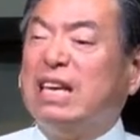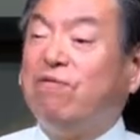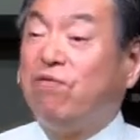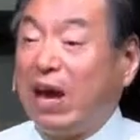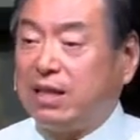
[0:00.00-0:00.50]

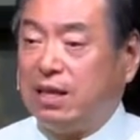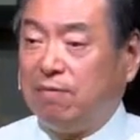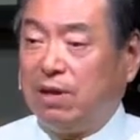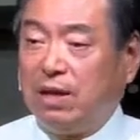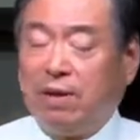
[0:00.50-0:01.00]

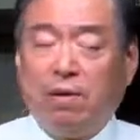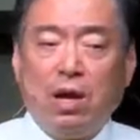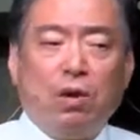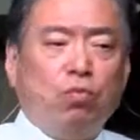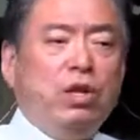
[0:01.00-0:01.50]
effectively,
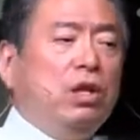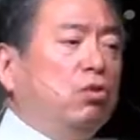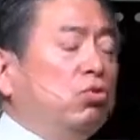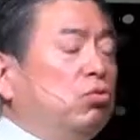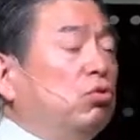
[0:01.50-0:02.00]
we need
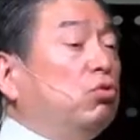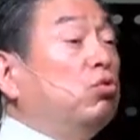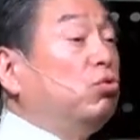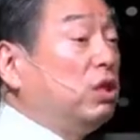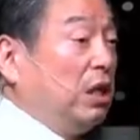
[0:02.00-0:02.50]
to do
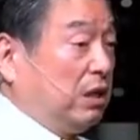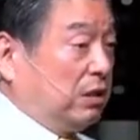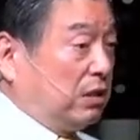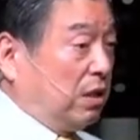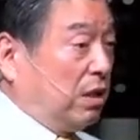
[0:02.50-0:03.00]
two
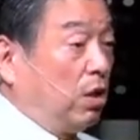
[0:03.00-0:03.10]
things.